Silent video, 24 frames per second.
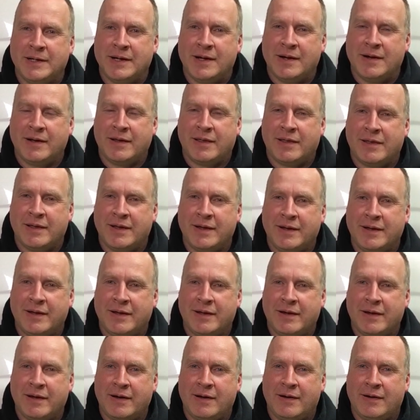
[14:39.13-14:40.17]
and I
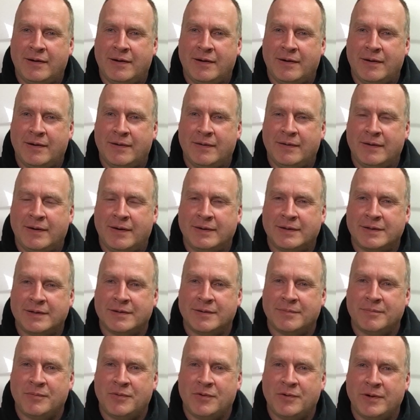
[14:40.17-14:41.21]
think at
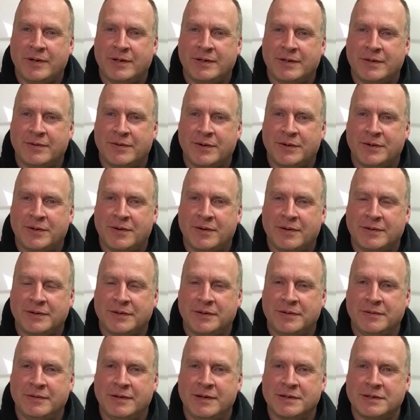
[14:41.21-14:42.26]
some point in the not
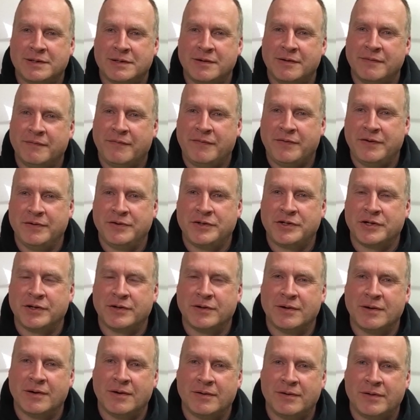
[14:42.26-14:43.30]
too distant
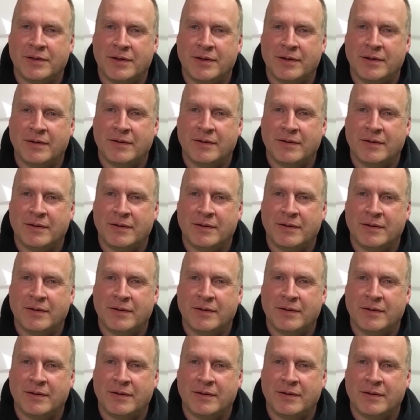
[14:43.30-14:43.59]
future on